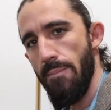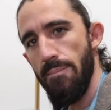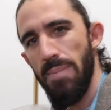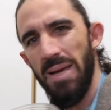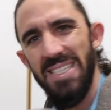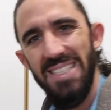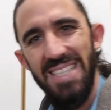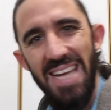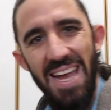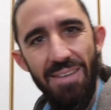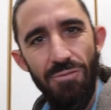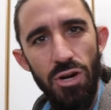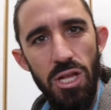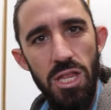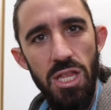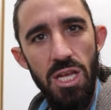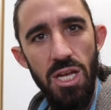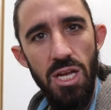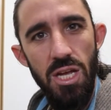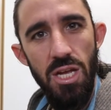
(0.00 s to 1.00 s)
Mix
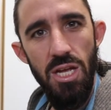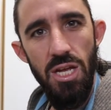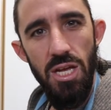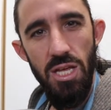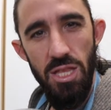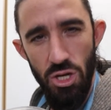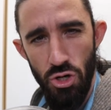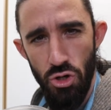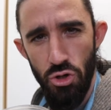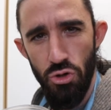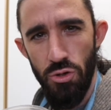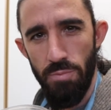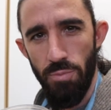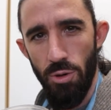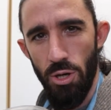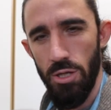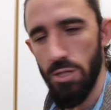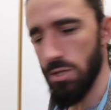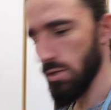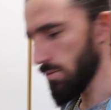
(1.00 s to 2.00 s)
everything in the
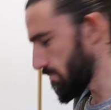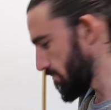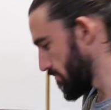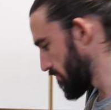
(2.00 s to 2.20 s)
NutriBullet.